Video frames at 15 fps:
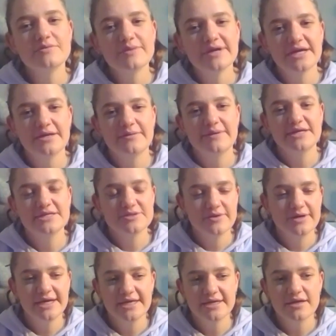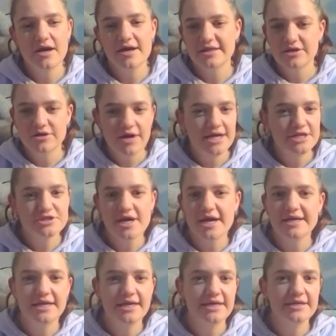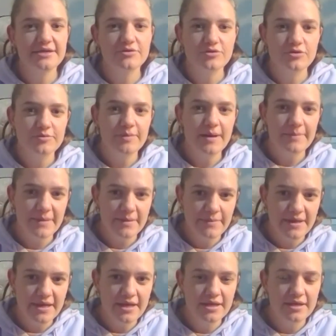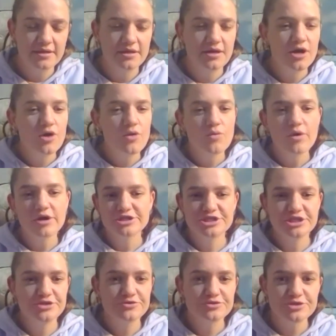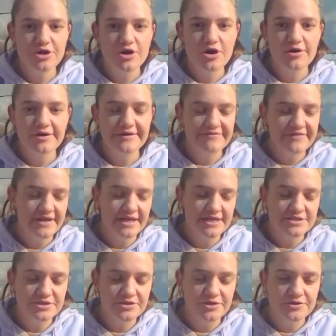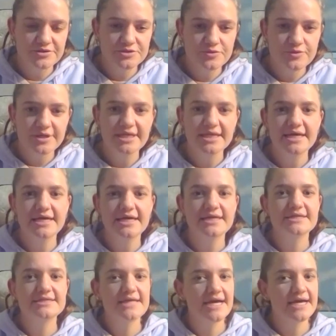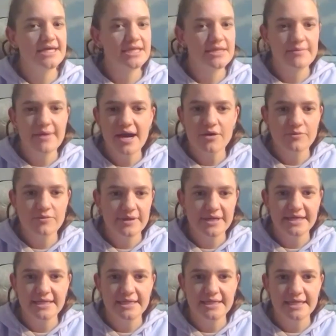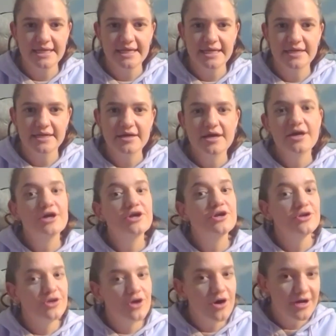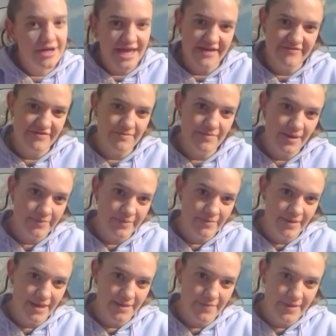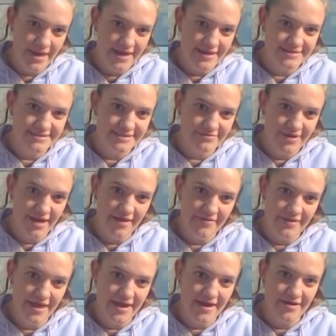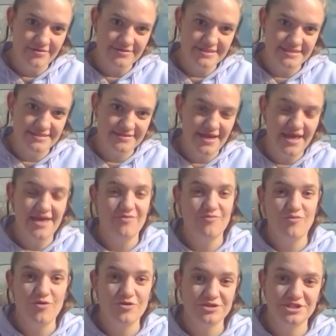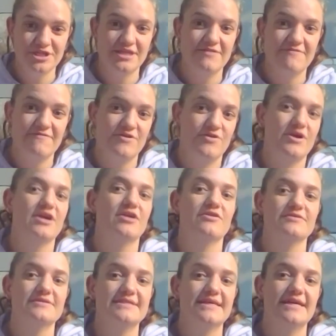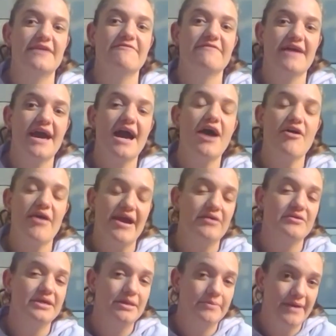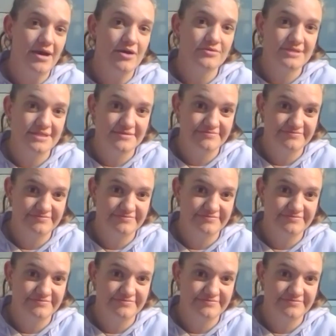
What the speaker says: we're going to be doing either crate training or puppy pen, watching your dog if they need to go toilet, taking them out regularly, not having puppy pee pads around the house, and watching them very closely if they are out and about.